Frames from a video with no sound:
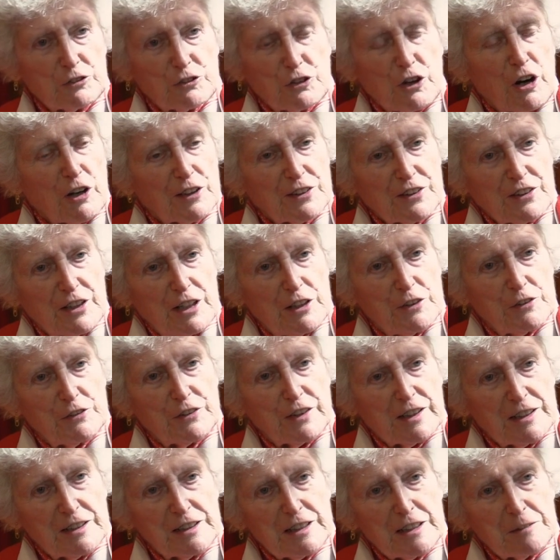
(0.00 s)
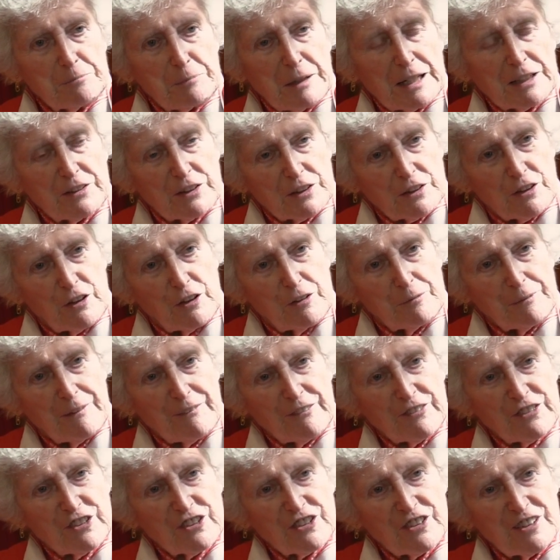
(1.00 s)
trodden over by the
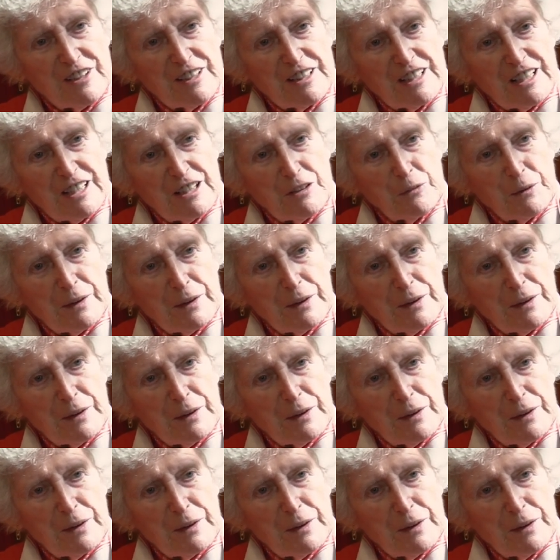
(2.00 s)
Commons uh,